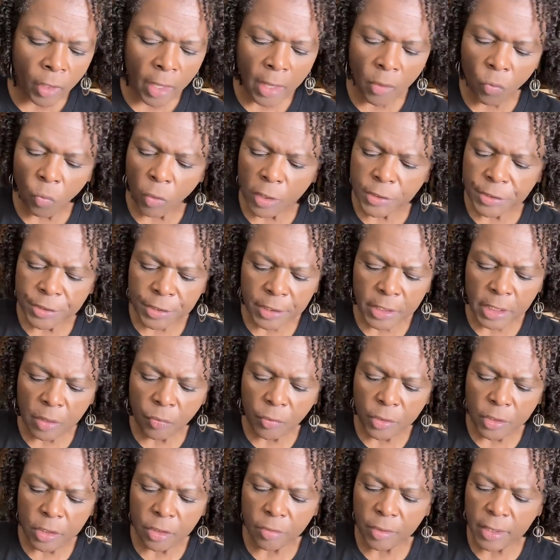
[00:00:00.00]
And once
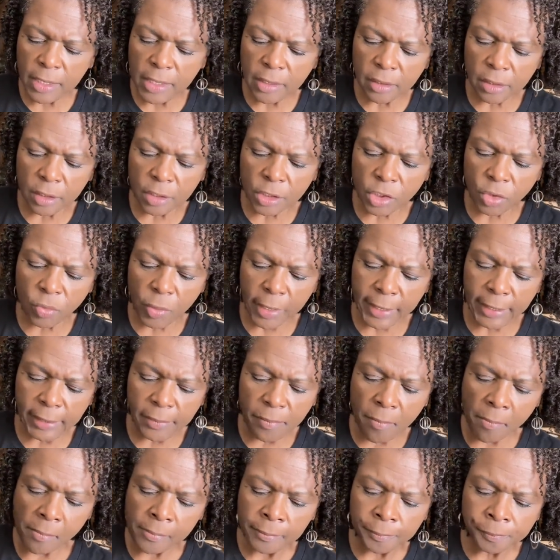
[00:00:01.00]
again, when you eat this
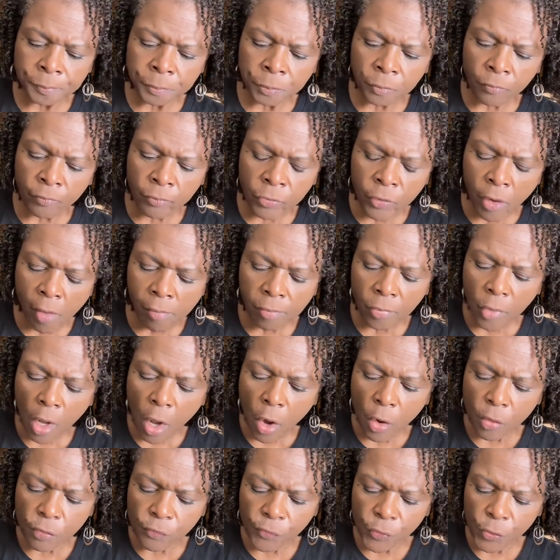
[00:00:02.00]
way,
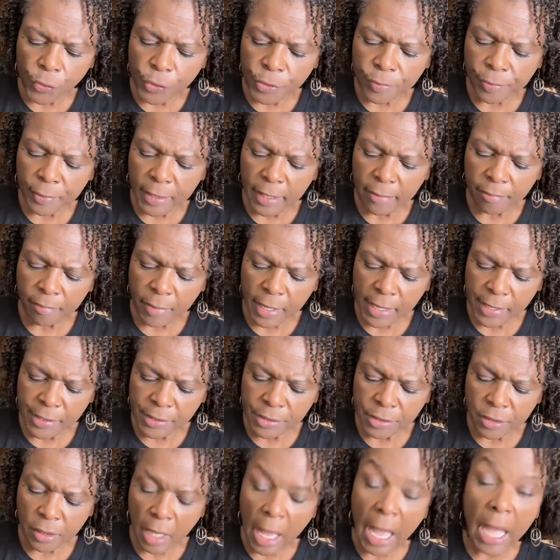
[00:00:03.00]
whole foods,
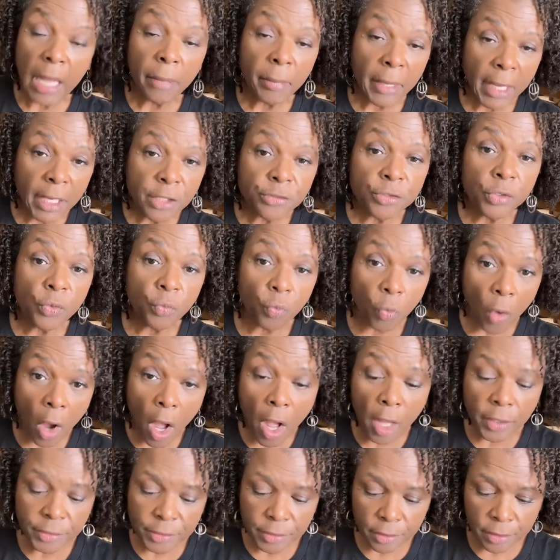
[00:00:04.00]
plant-based, I'm actually
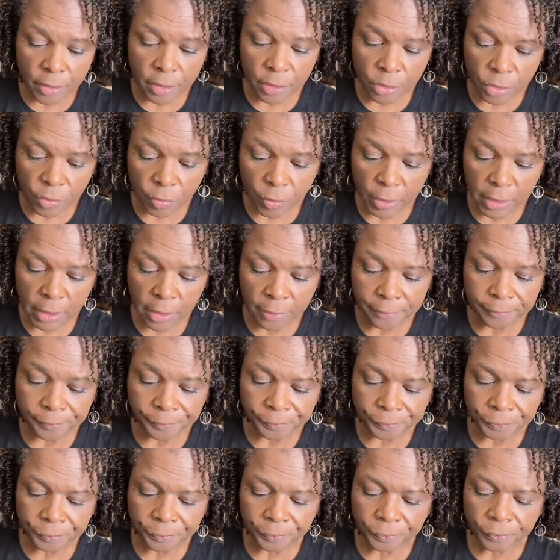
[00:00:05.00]
raw this week
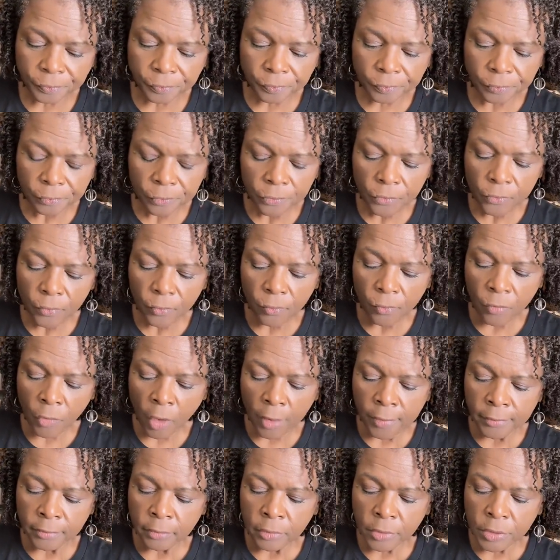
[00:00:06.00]

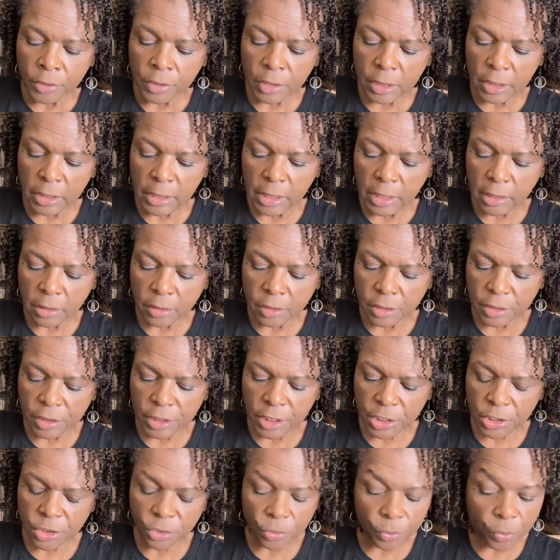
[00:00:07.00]

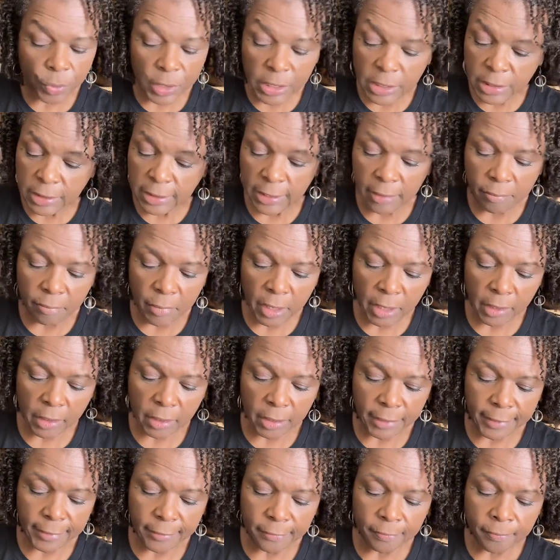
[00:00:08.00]
to reset my
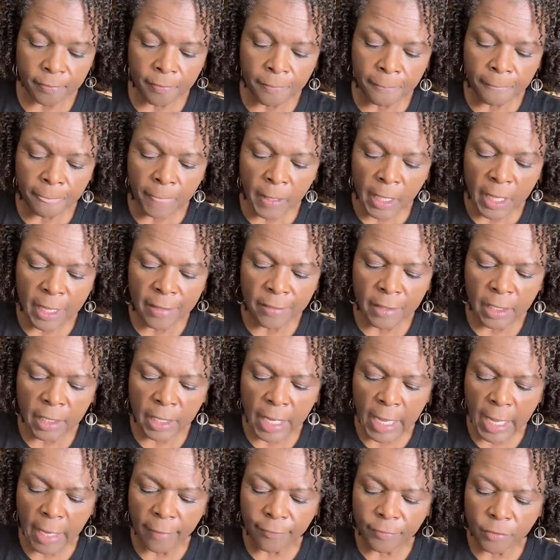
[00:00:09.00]
gut. And then
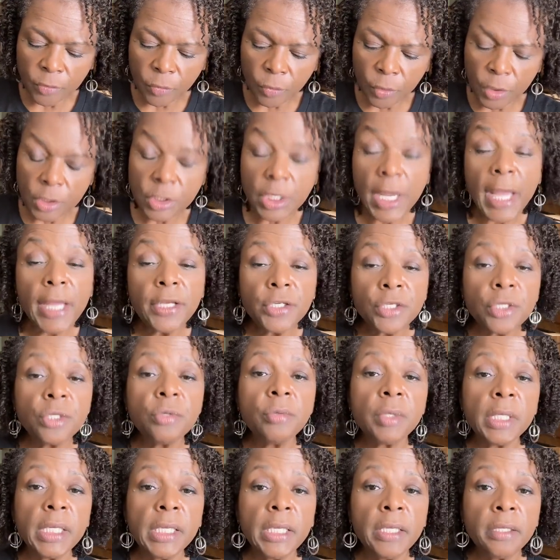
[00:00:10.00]
afterwards, I
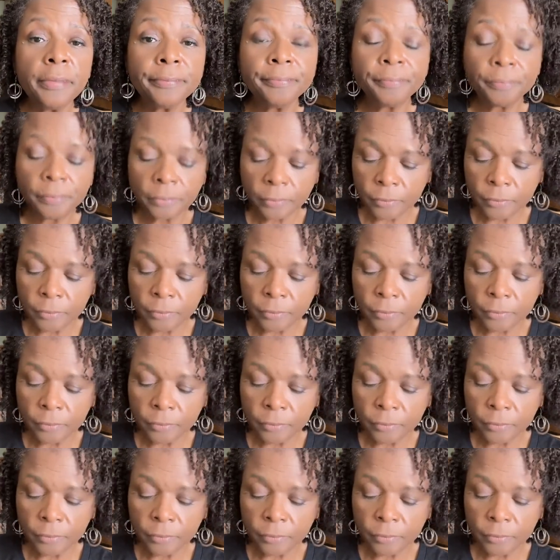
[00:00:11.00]
do eat